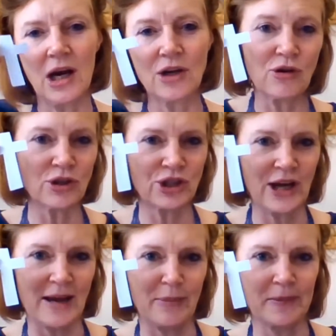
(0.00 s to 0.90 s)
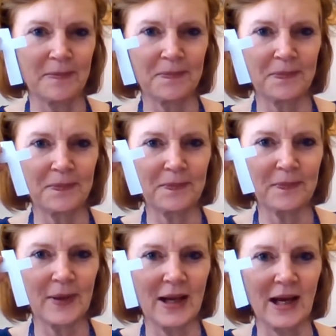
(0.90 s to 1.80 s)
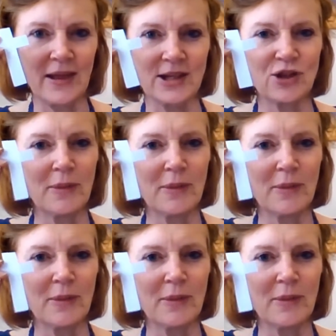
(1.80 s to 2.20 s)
a cross shape like this.